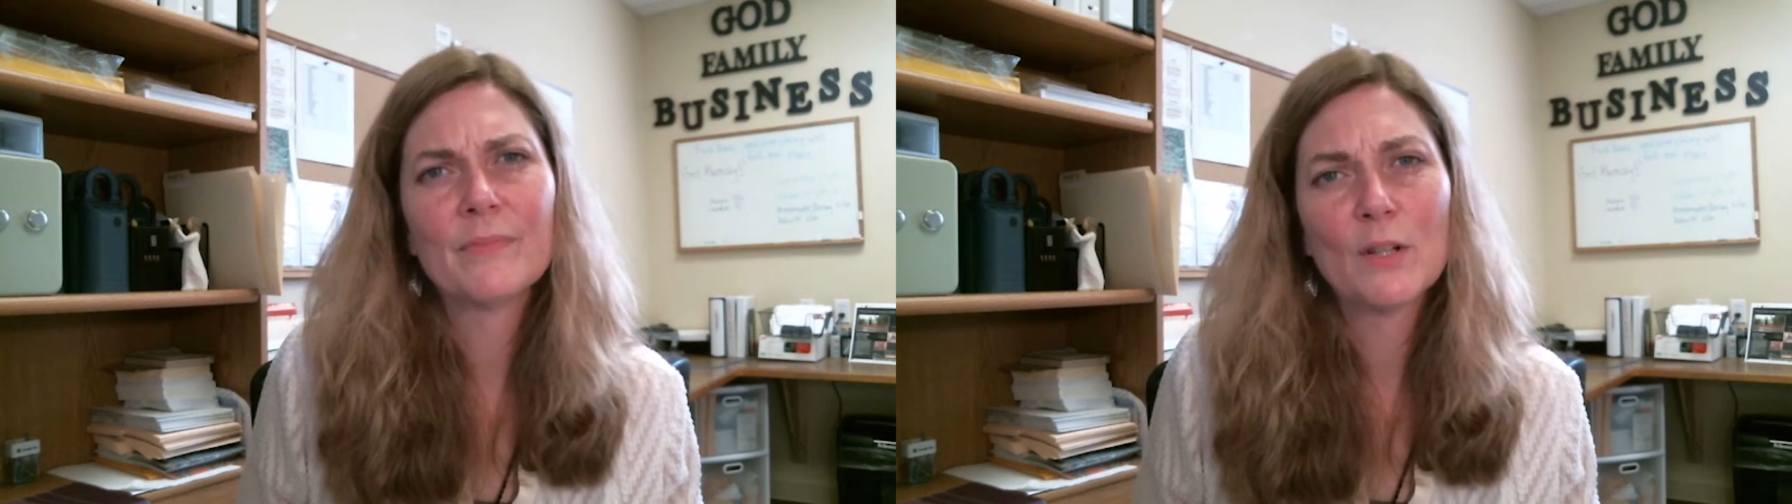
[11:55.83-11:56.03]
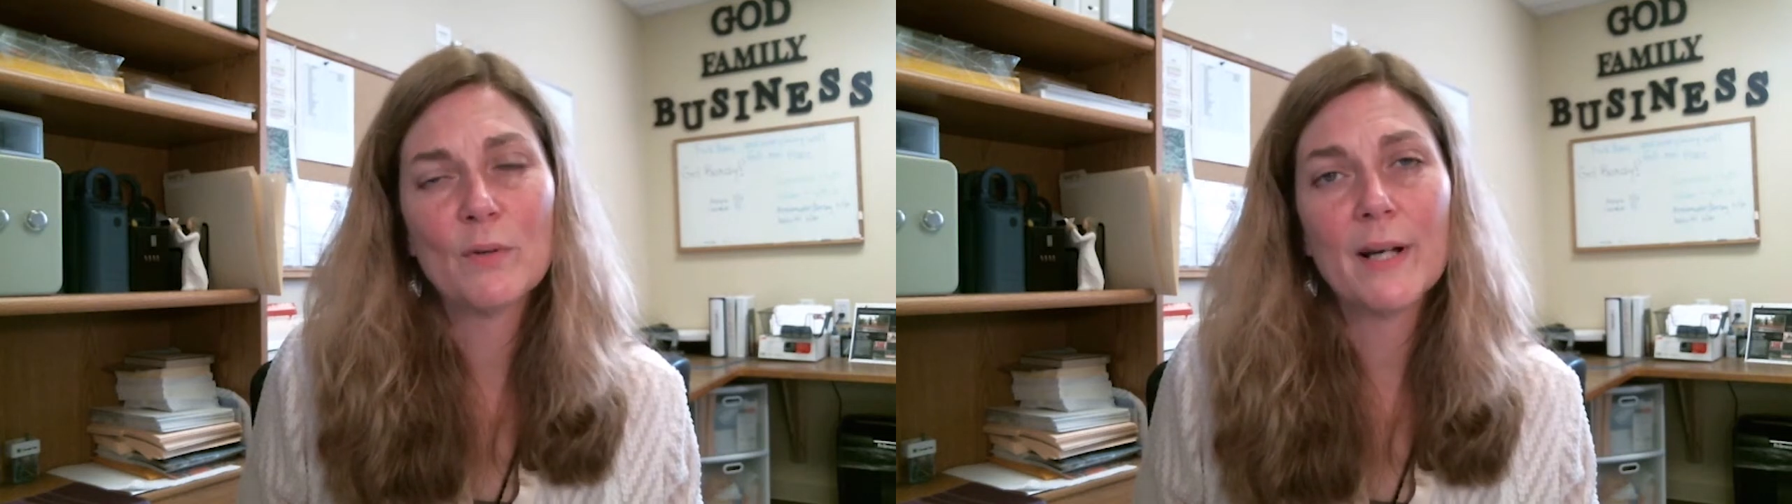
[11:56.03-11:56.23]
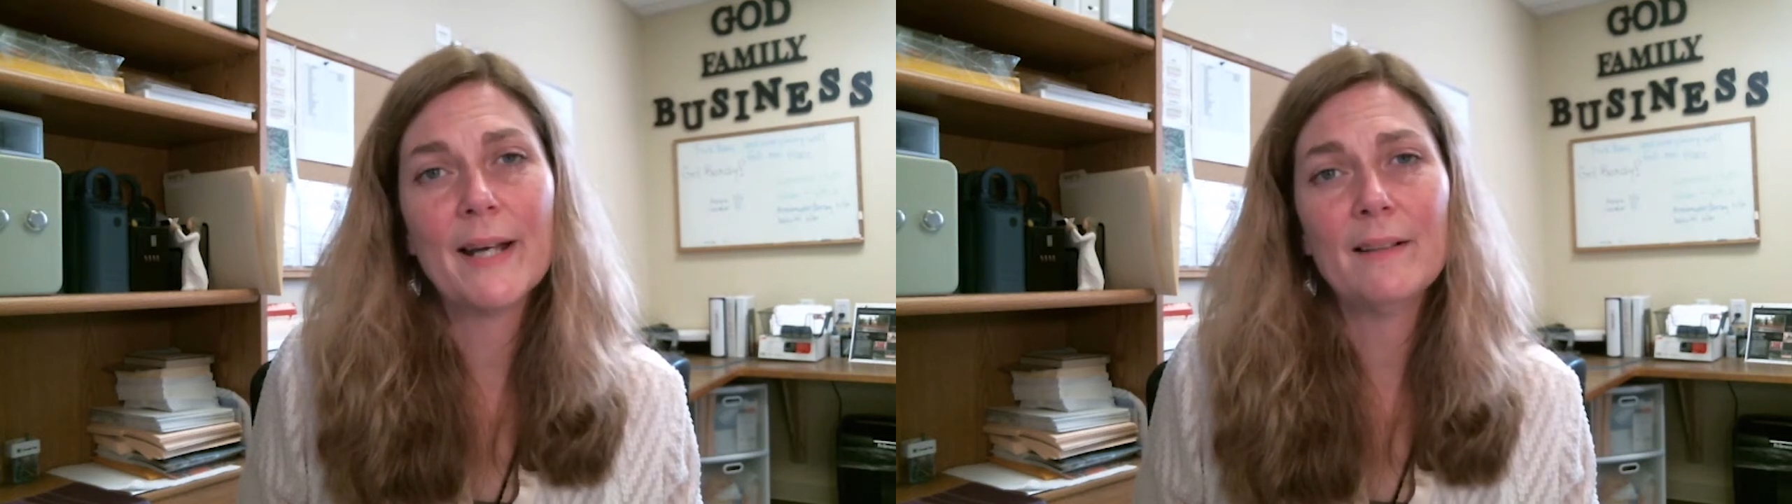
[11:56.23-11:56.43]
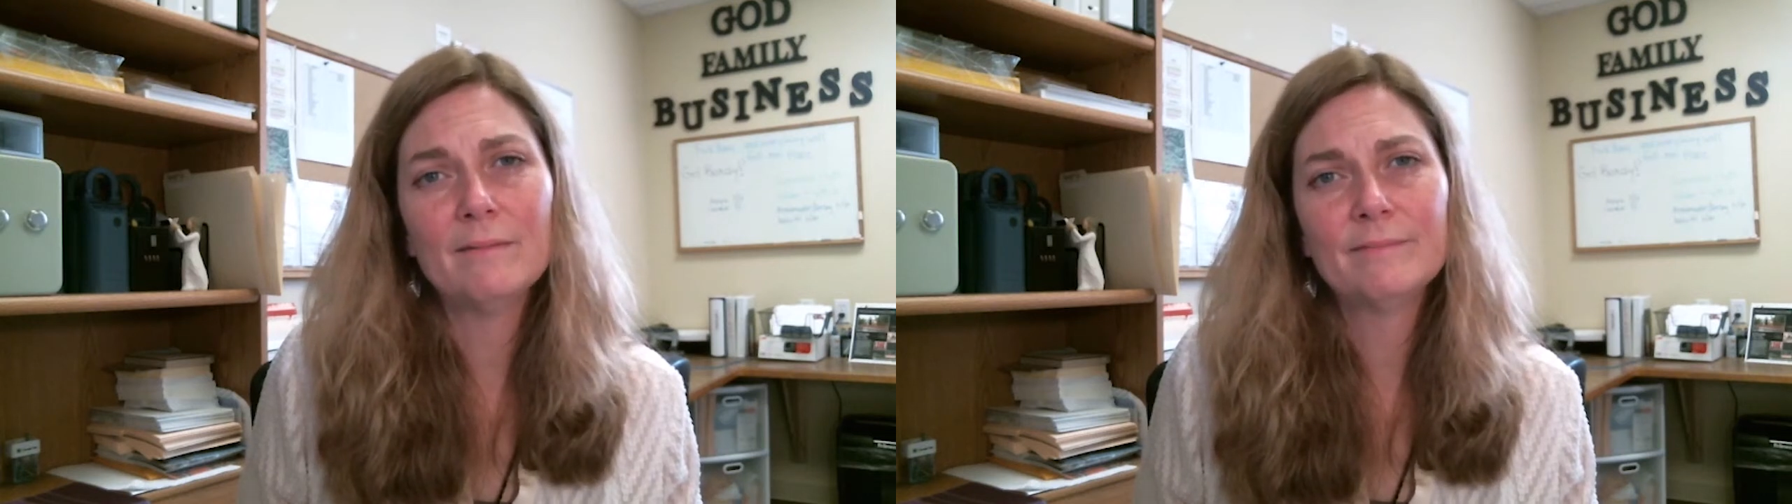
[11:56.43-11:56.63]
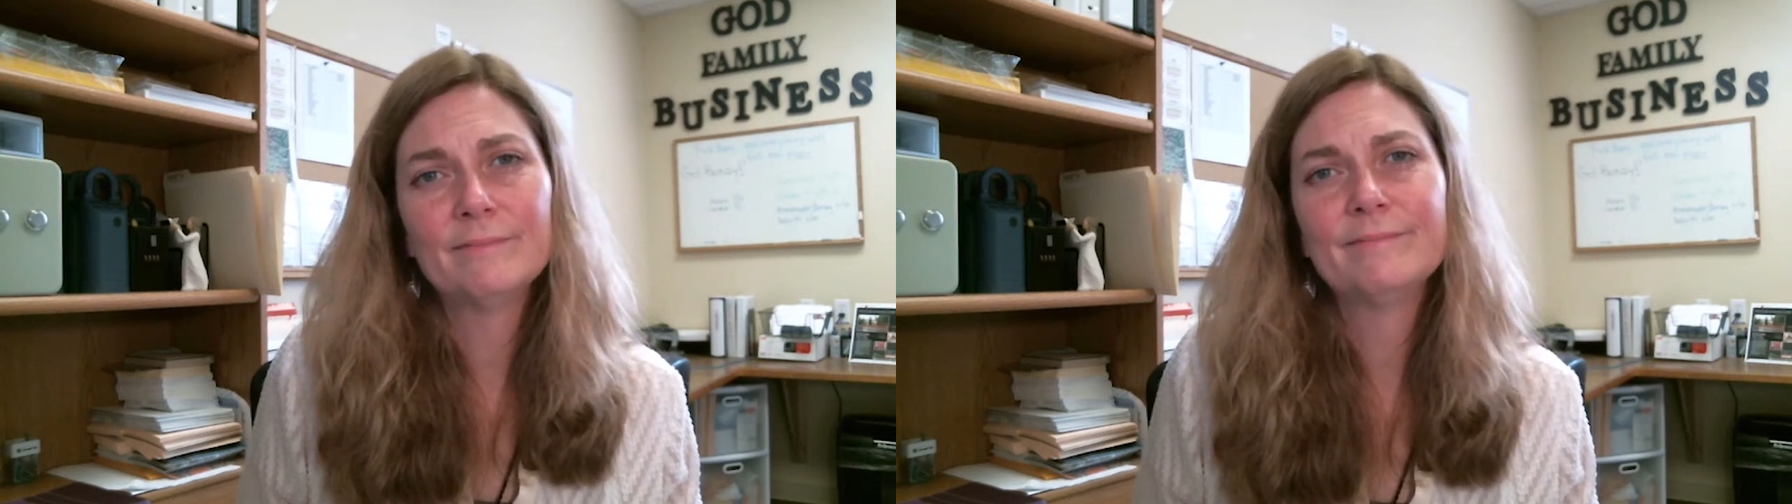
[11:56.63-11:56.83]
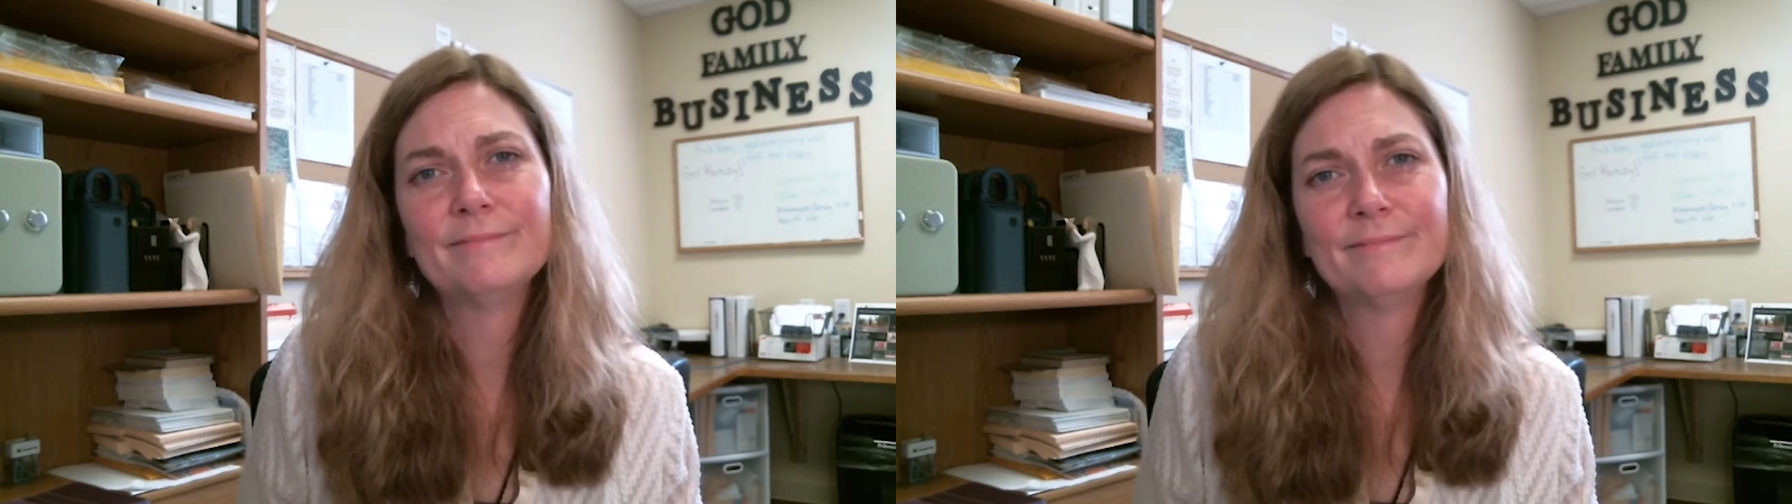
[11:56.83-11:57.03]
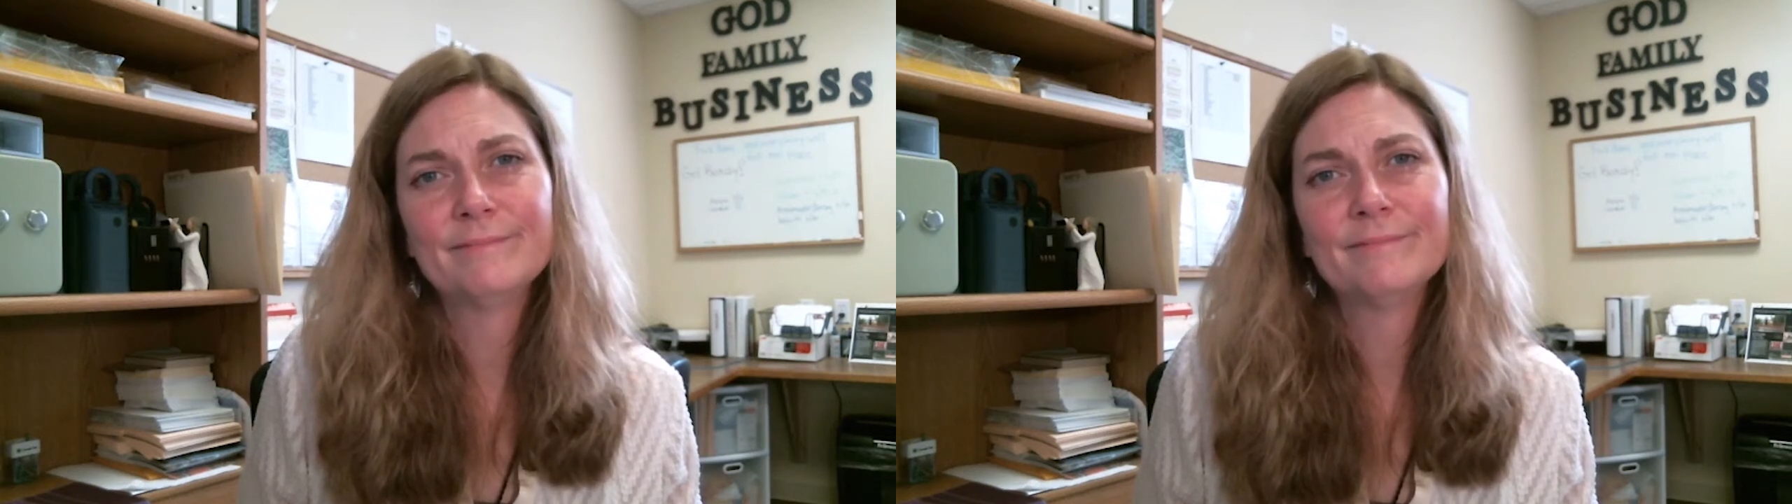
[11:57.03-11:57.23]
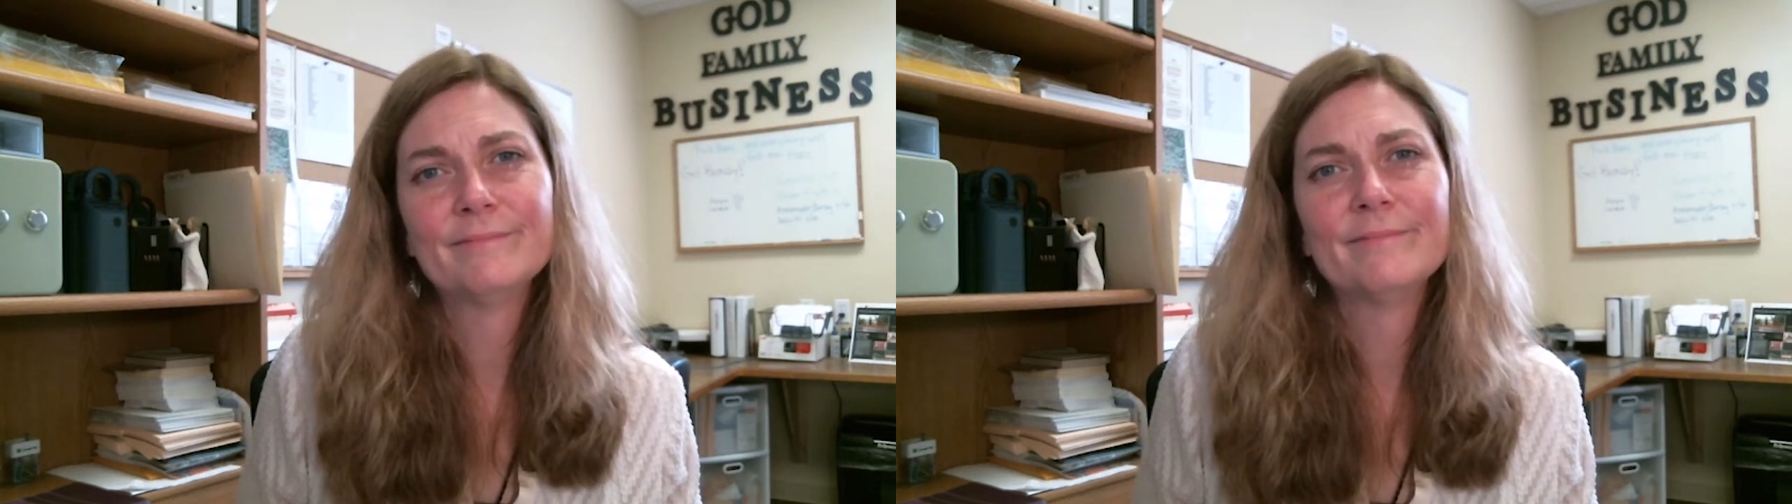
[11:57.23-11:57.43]
Right.
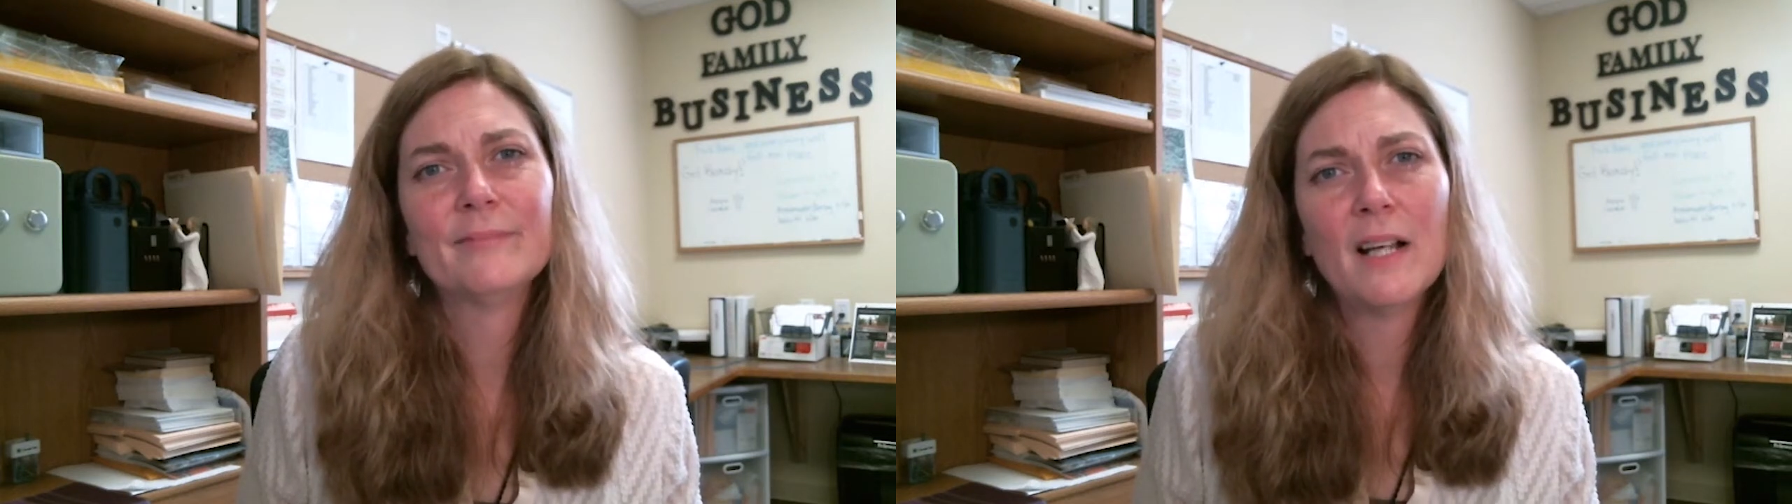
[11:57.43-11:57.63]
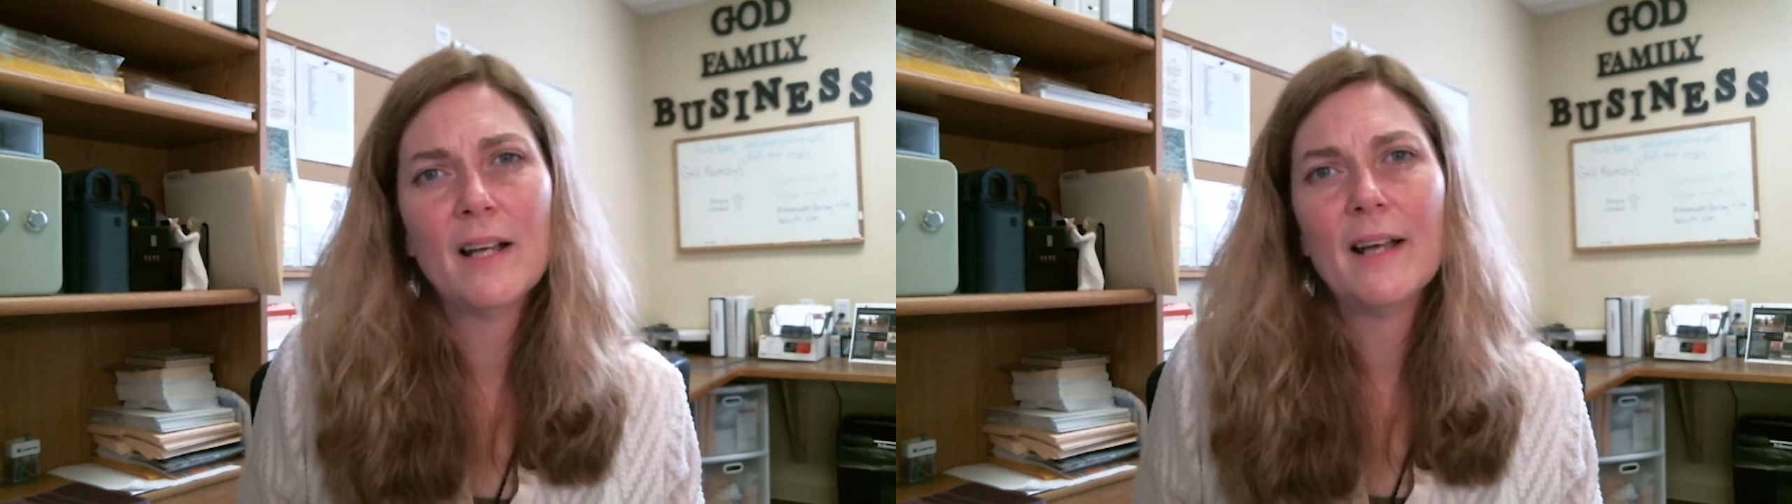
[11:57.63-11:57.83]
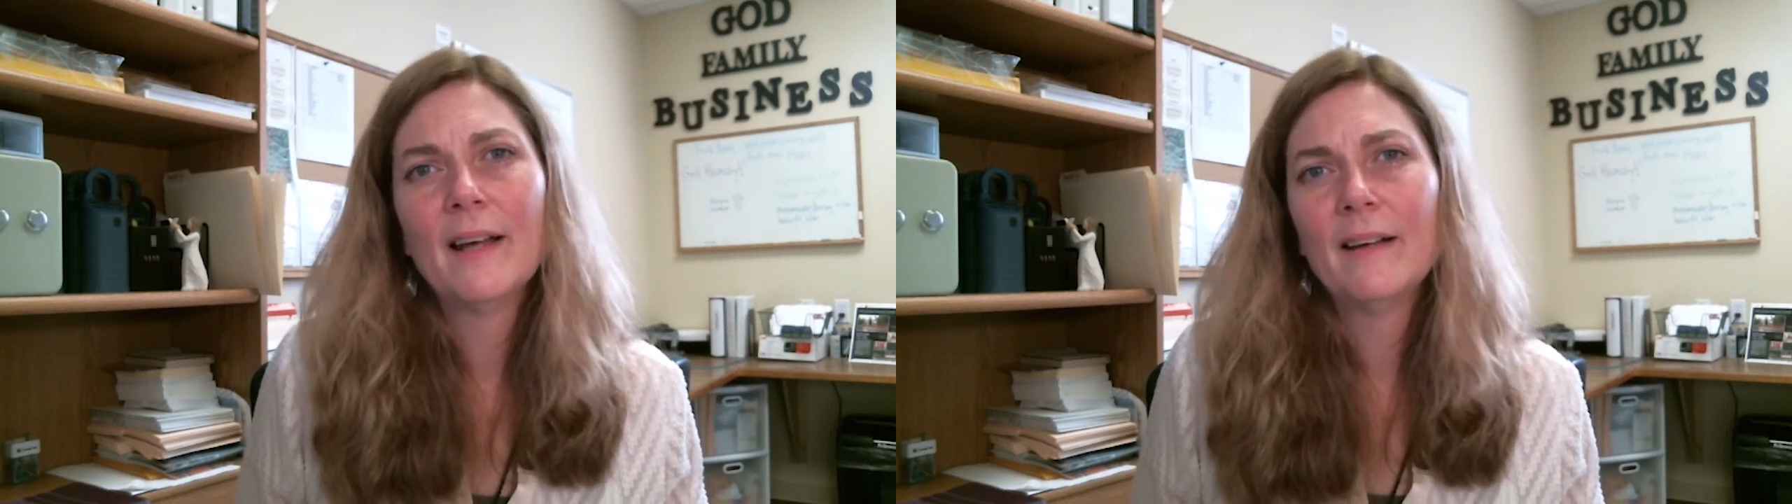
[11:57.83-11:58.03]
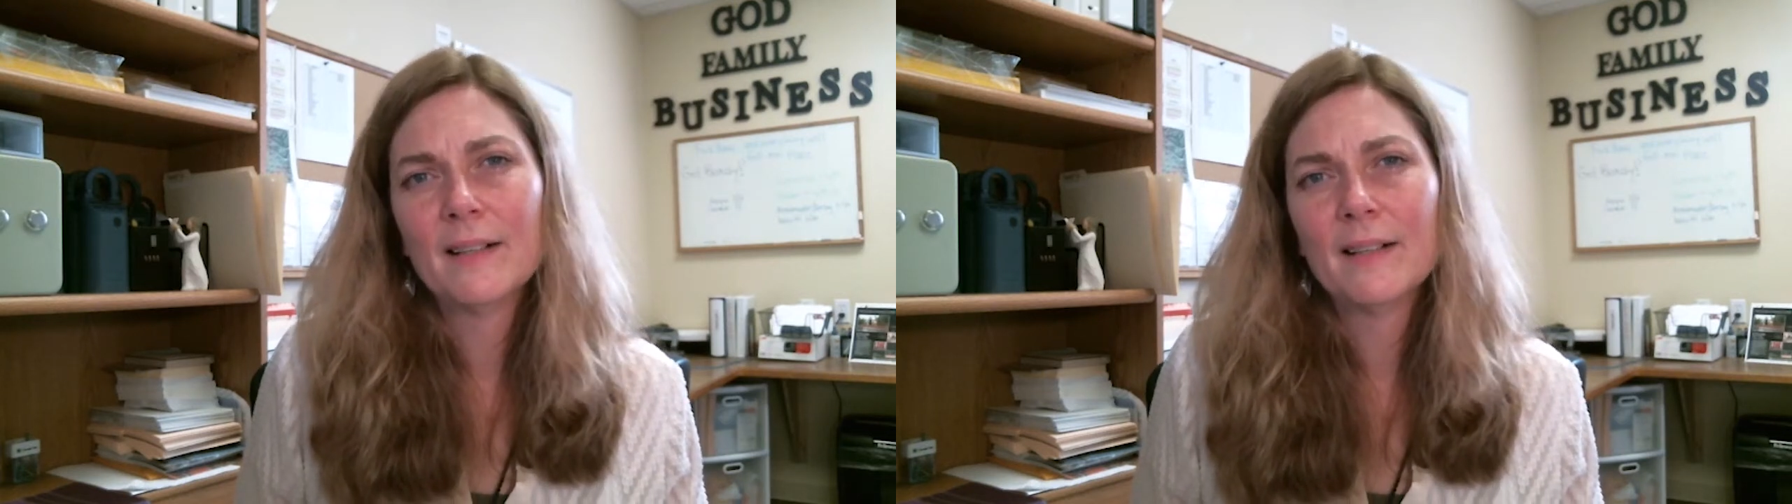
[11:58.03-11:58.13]
Which kind of,